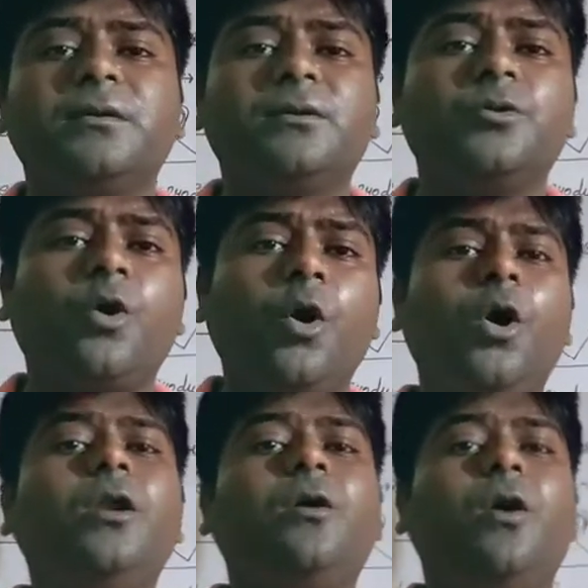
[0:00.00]

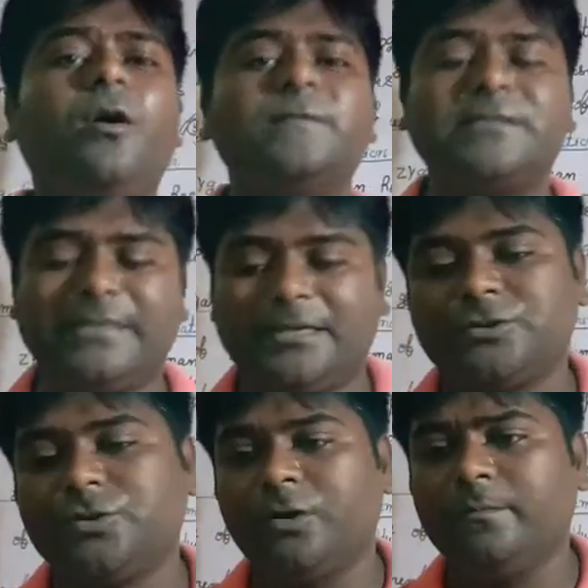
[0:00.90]
role of
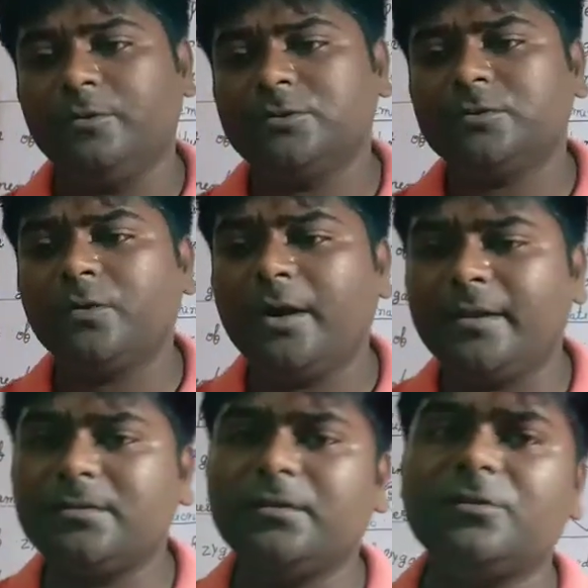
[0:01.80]
sex hormone. So what
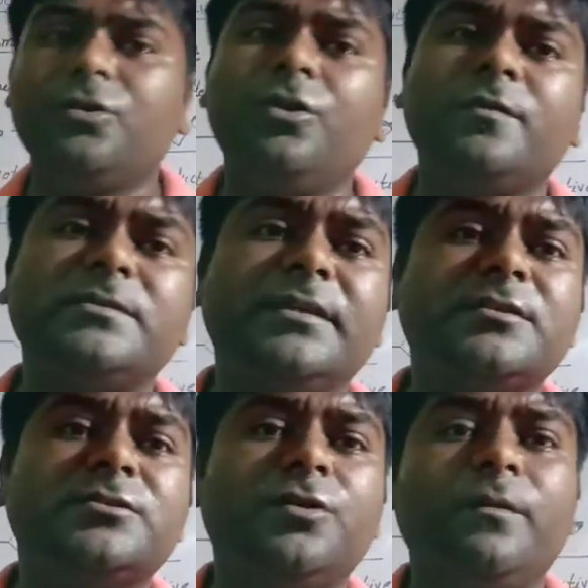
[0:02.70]
is the role of
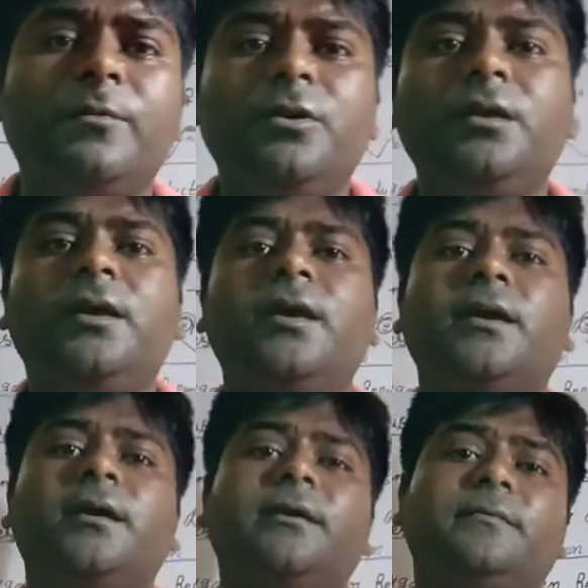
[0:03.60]
sex hormone?
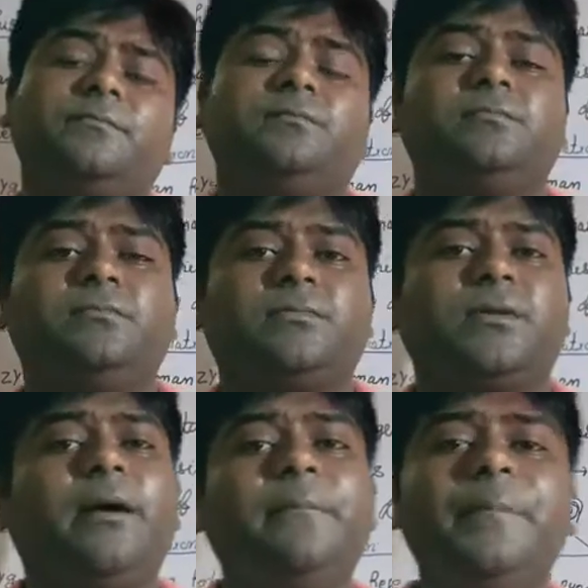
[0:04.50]

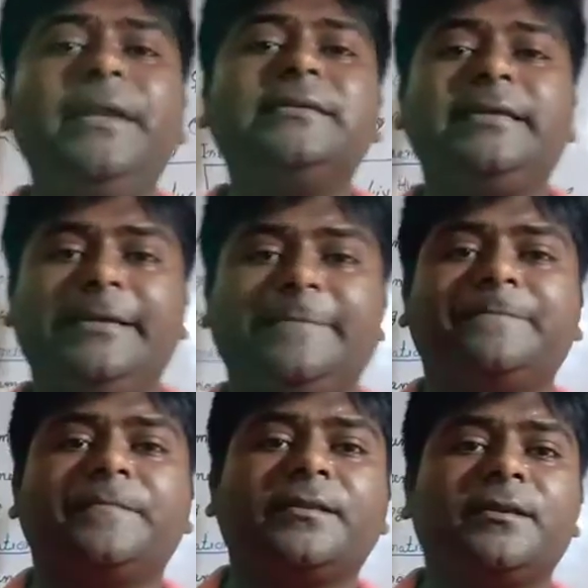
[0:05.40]

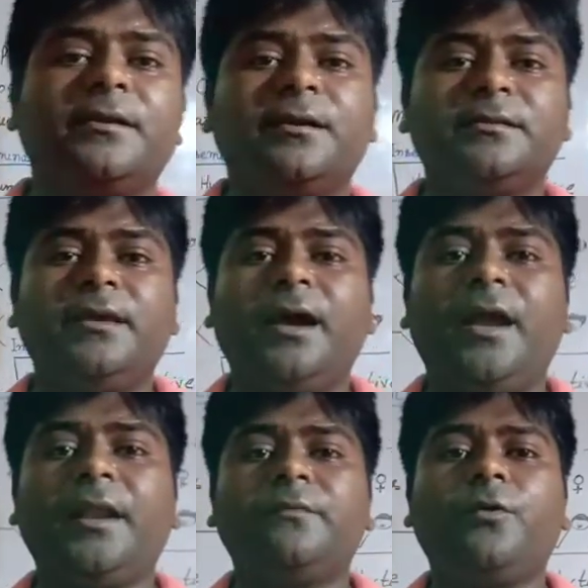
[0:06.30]
Completely, they
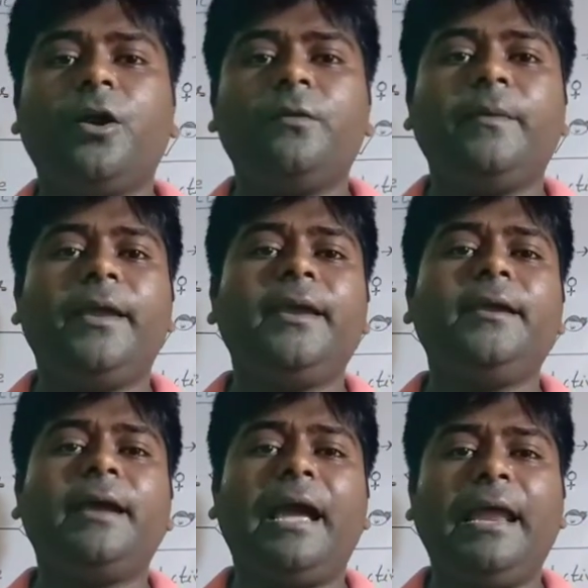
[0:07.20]
are
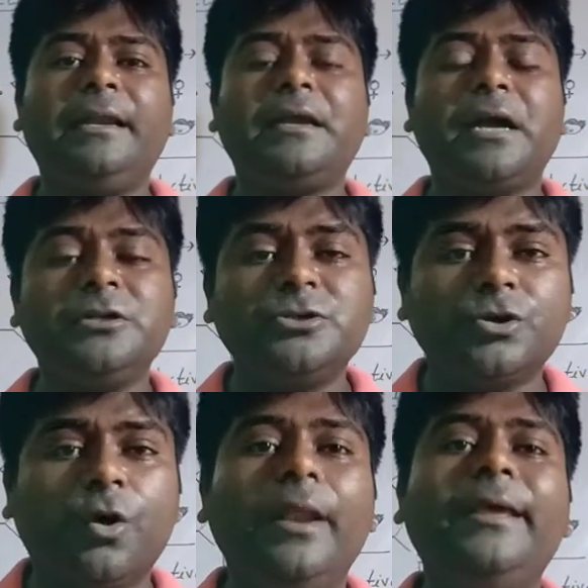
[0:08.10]
involving and
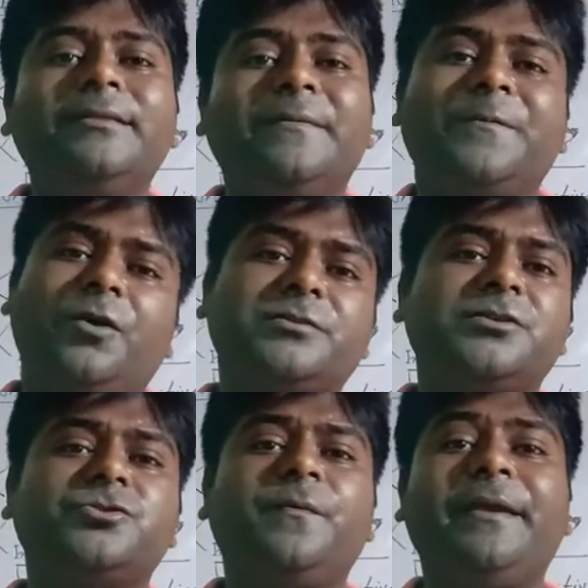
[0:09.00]
controlling the
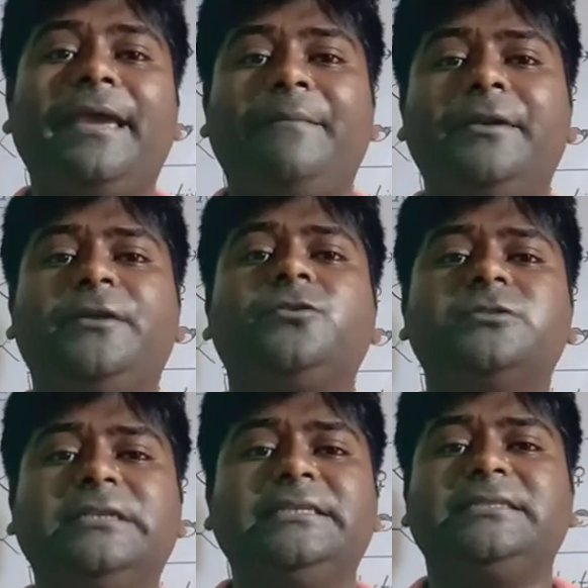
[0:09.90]
process of
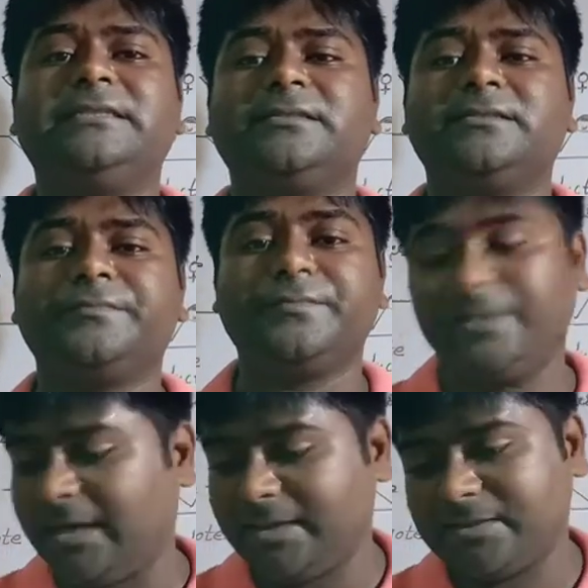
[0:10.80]
gametogenesis.
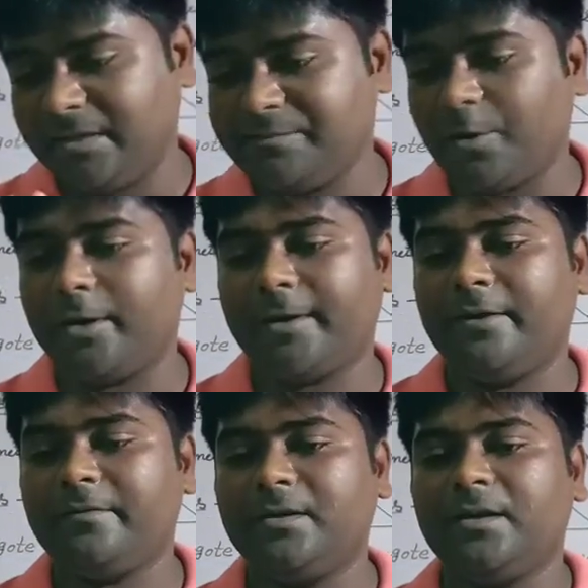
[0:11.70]
That is an
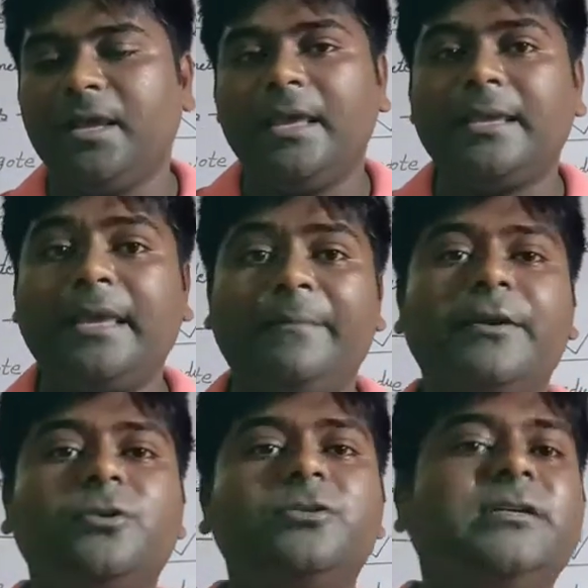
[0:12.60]
important one.
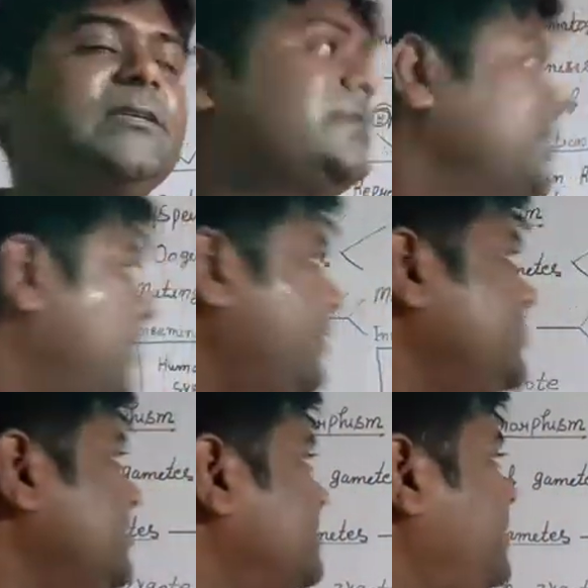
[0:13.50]
Gametogenesis, that
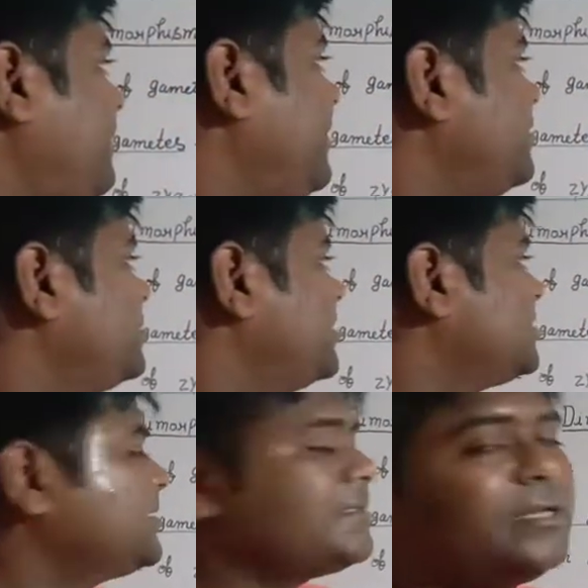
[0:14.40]
is
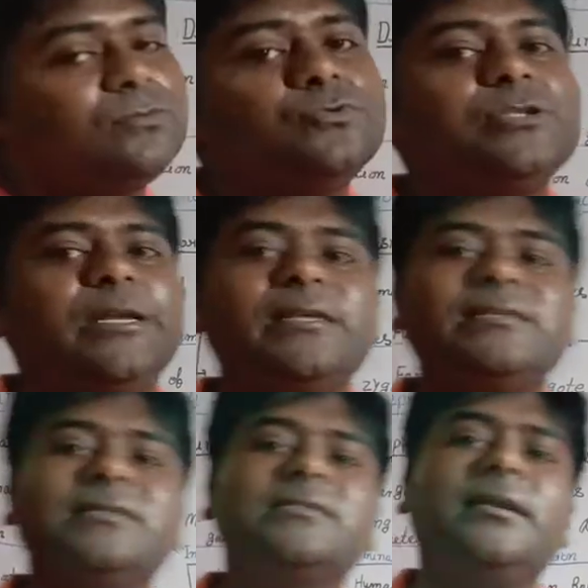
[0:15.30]
spermatogenesis and
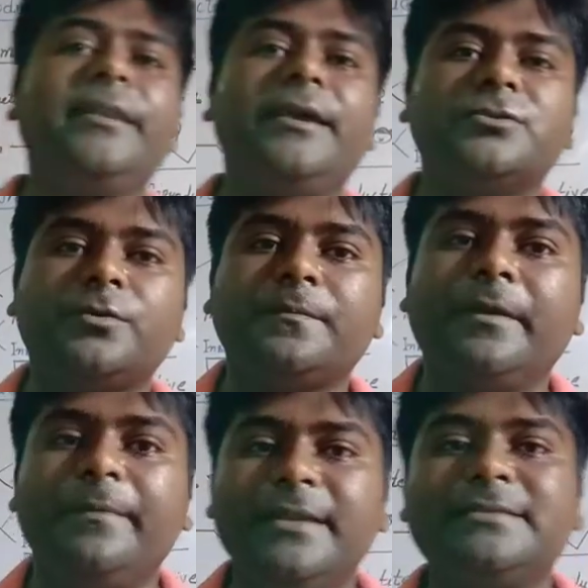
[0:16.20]
oogenesis. In case of
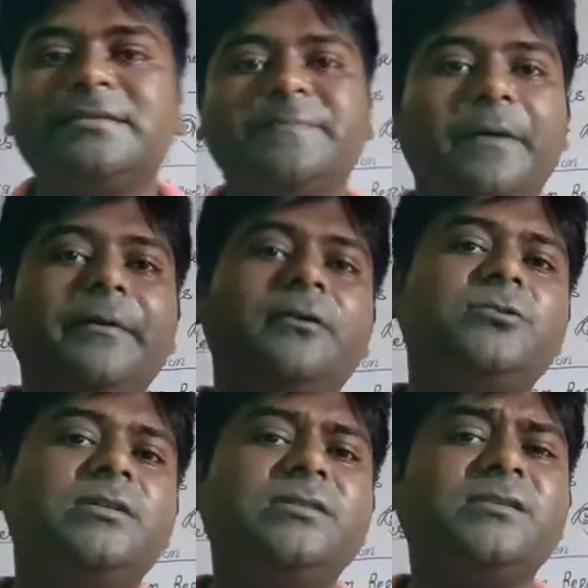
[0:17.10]
the males,
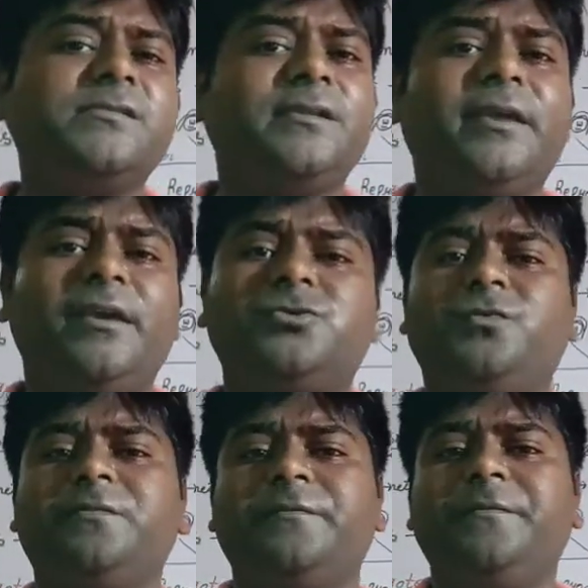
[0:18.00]
spermatogenesis; in case
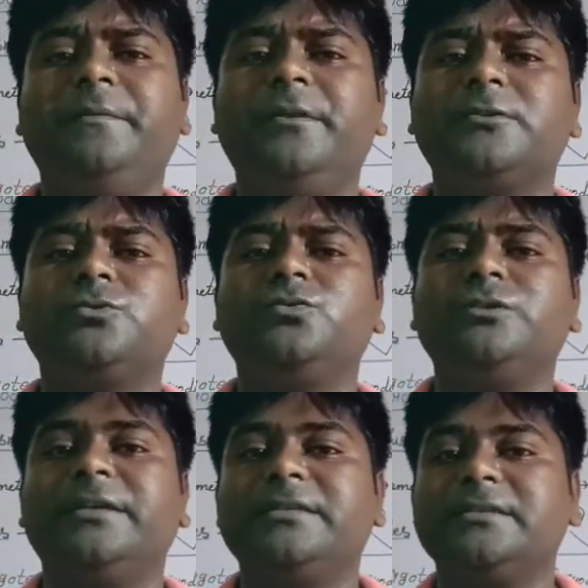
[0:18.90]
of the females,
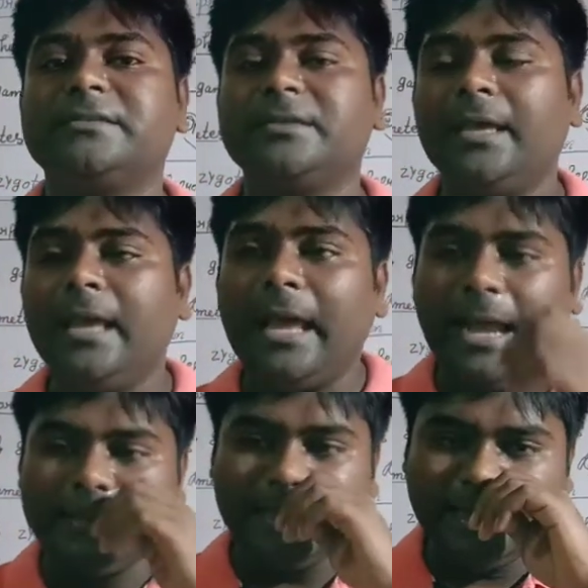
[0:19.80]
oogenesis.
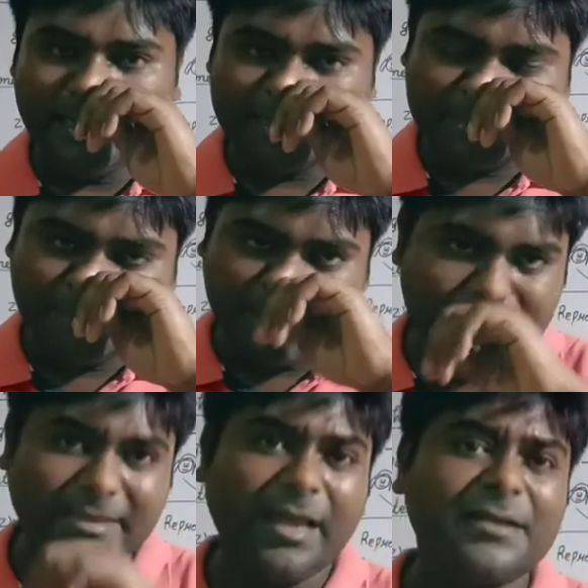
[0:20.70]
And the next one
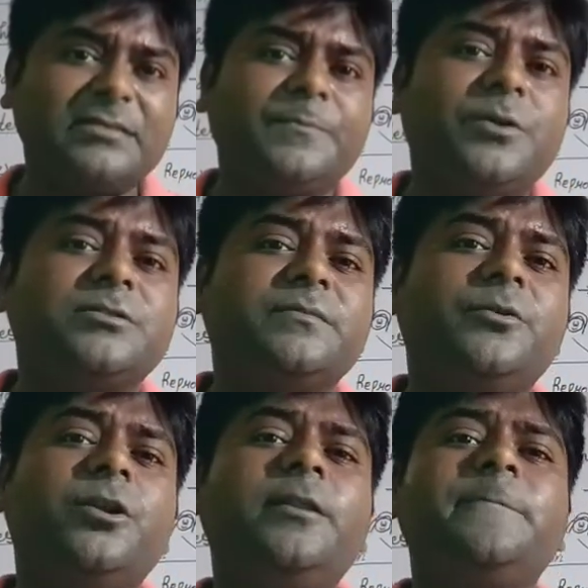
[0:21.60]
is they are
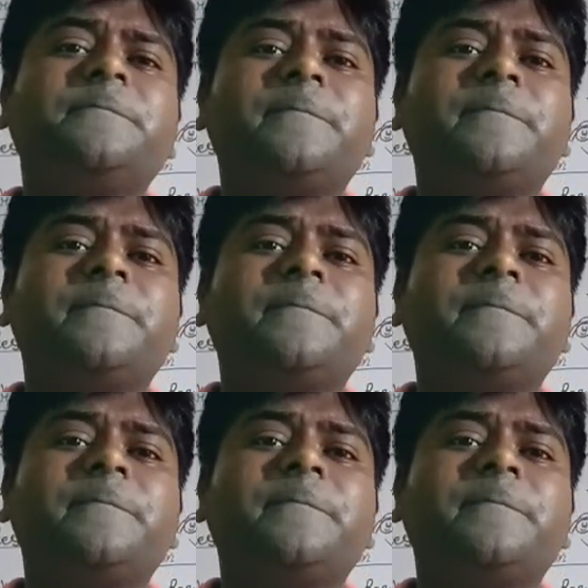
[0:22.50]
responsible